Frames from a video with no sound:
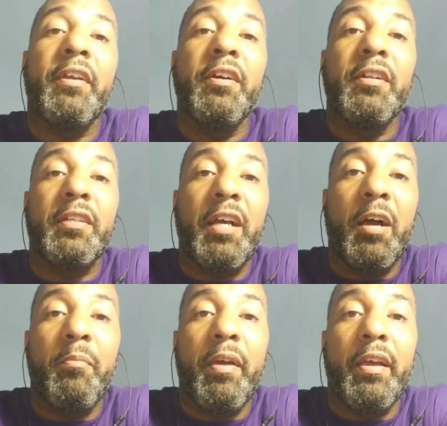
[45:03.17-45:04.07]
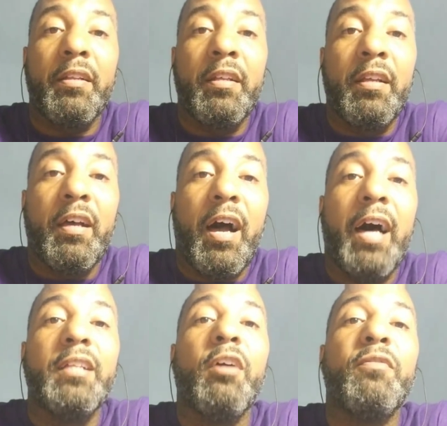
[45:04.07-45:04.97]
good comment. I
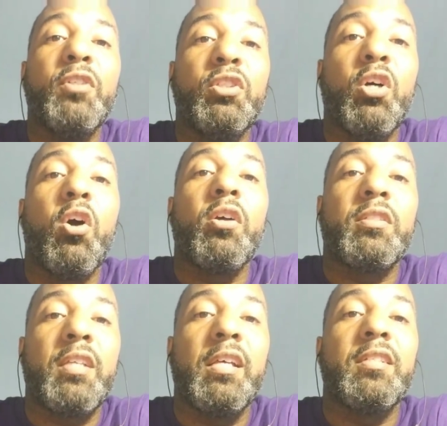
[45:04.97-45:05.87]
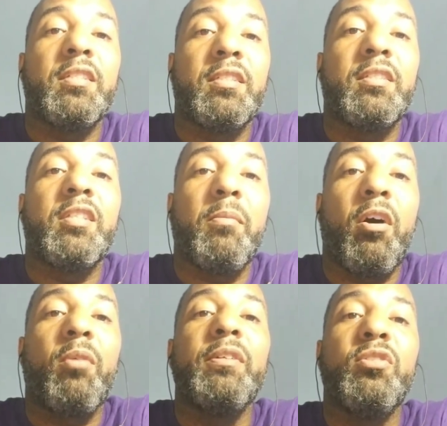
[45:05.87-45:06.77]
love New York says Tim
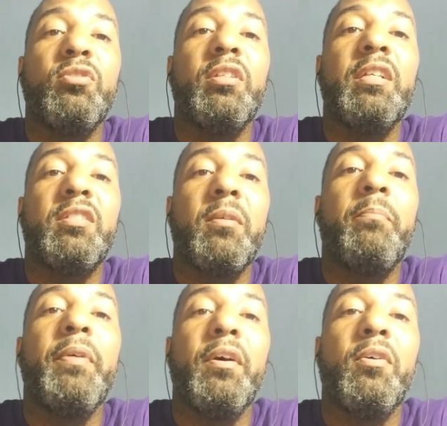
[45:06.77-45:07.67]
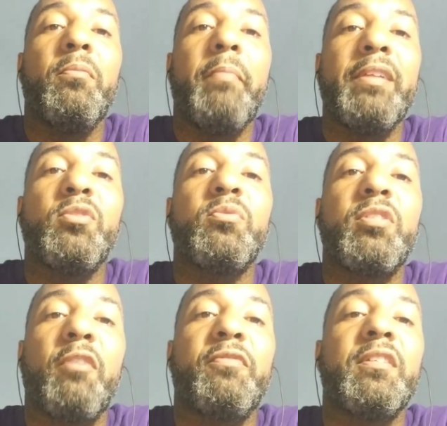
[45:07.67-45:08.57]
Hardaway Jr. needs to build mental
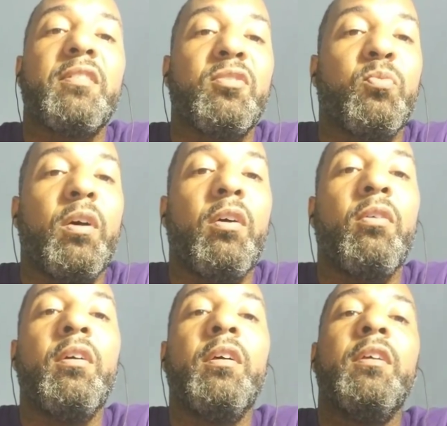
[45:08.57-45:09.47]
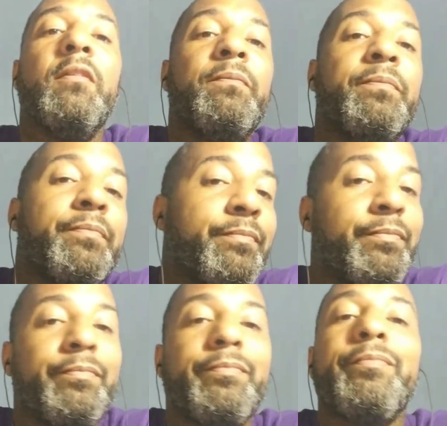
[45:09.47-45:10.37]
toughness as well.
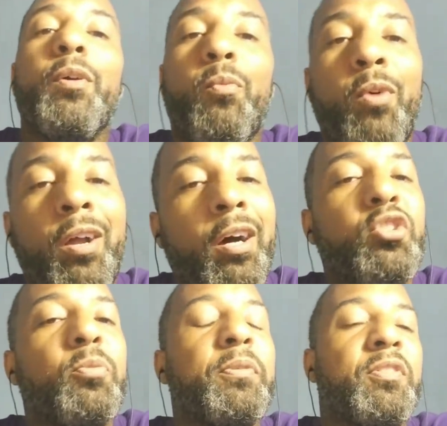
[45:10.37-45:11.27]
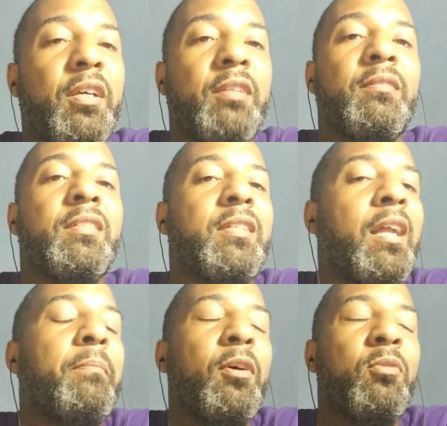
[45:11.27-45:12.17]
100%. He's got to
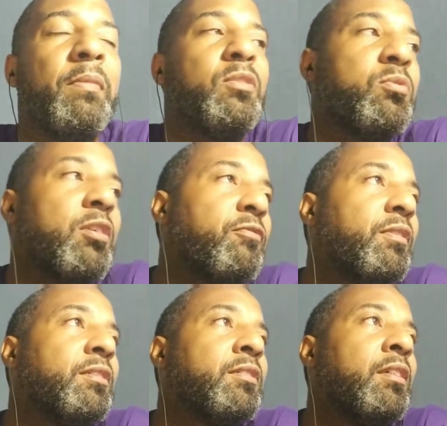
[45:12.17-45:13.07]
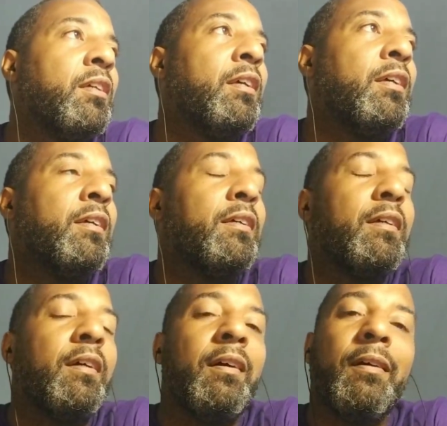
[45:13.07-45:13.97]
build mental toughness.
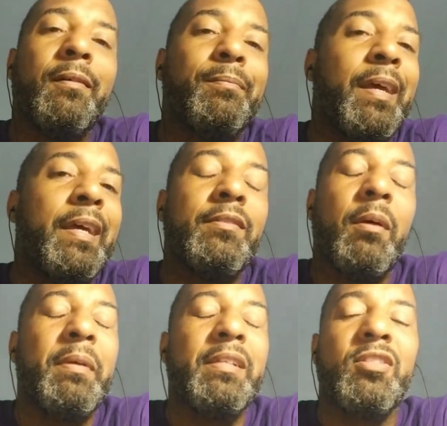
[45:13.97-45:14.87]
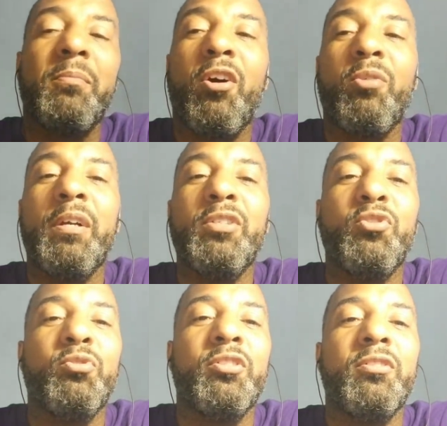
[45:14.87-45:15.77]
And I mean, Tim Hardaway
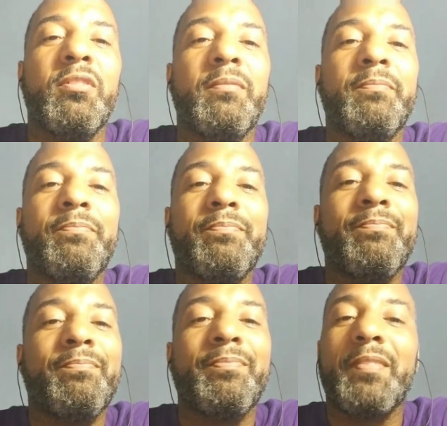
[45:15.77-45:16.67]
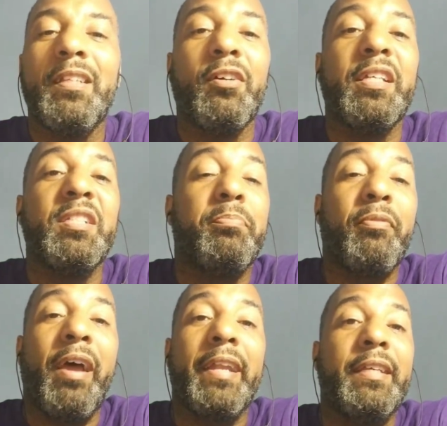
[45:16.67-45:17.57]
Jr. Look, he's
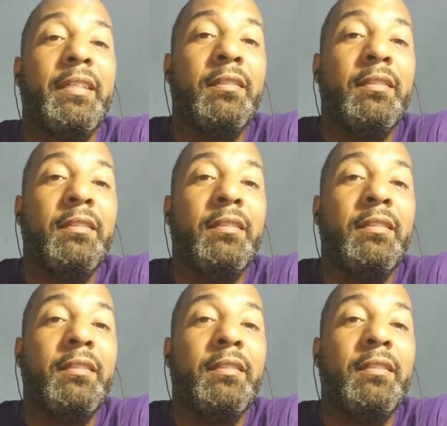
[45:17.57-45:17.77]
bratty.